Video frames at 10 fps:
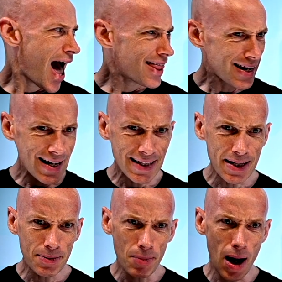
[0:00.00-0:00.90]
And then I
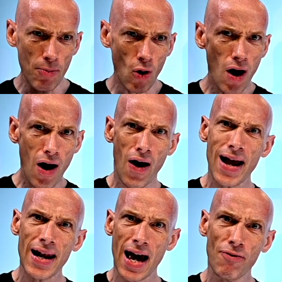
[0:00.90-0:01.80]
did a more
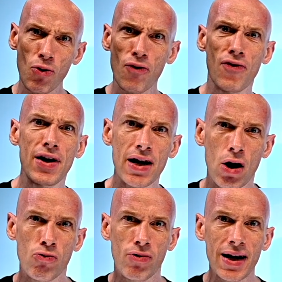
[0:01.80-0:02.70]
high level
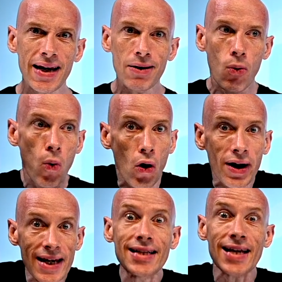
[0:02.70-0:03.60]
video, really
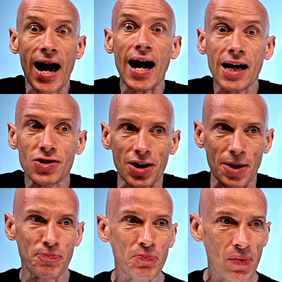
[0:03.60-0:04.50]
what is
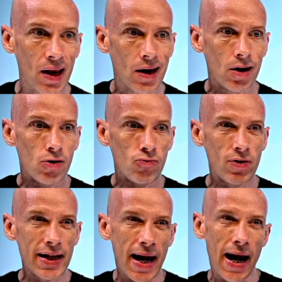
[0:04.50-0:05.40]
Azure?
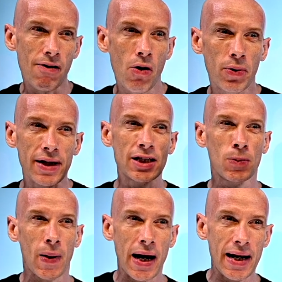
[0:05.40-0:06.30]
Really how I would
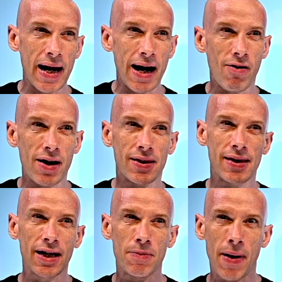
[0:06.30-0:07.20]
explain it, how I
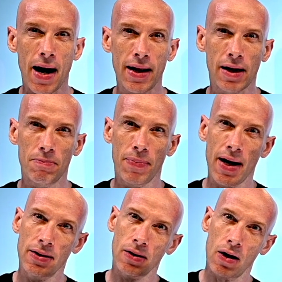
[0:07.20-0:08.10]
think about it
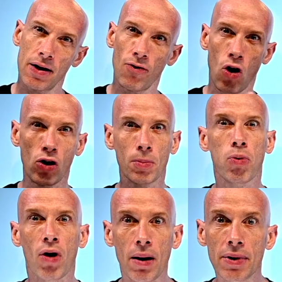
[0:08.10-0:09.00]
compared to kind of
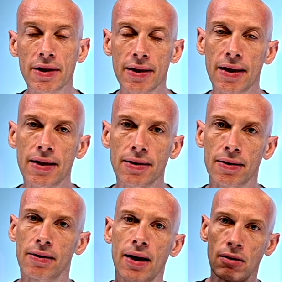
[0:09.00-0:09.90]
on-premises
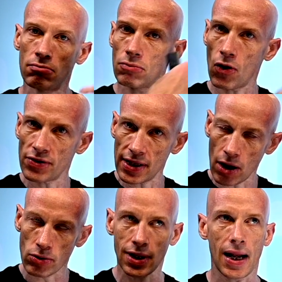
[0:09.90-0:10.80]
and then obviously
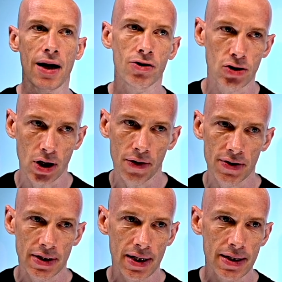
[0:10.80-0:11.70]
those cloud
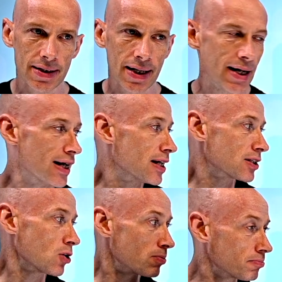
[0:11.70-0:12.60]
services.
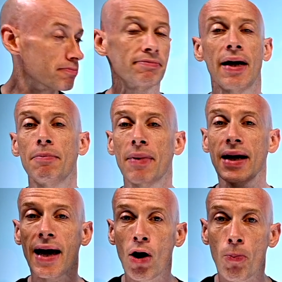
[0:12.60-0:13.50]
So that
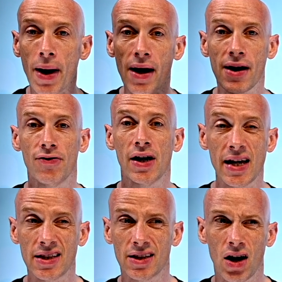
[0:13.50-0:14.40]
may help out if you're
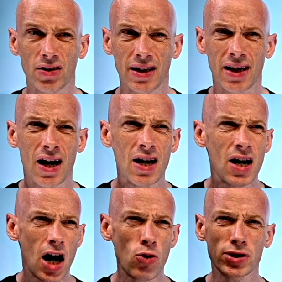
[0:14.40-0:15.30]
getting started.
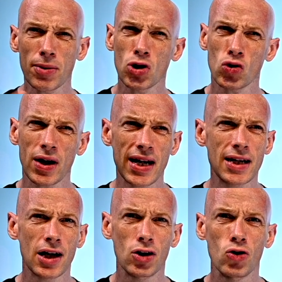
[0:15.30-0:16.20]
I also
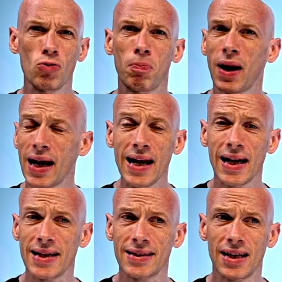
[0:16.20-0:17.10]
created a new
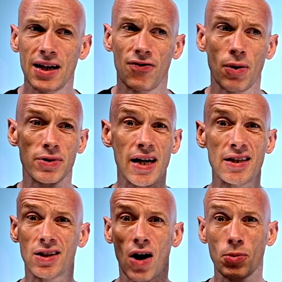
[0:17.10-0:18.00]
playlist if I was
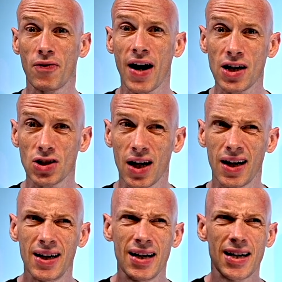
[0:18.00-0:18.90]
getting started with
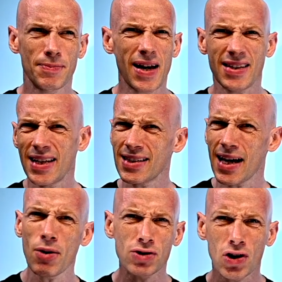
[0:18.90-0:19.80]
Azure it's about six
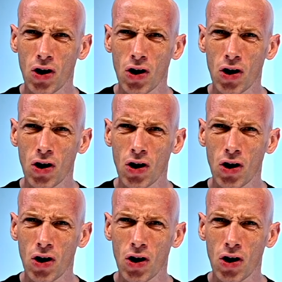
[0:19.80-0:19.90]
hours of